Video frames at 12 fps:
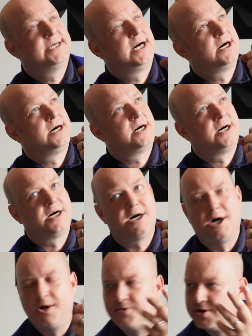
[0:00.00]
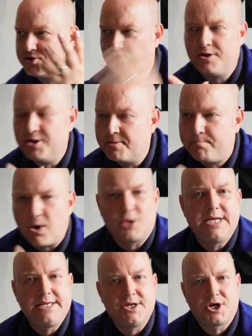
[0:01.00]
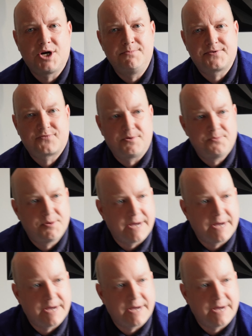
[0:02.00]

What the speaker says: And the body that comes from them.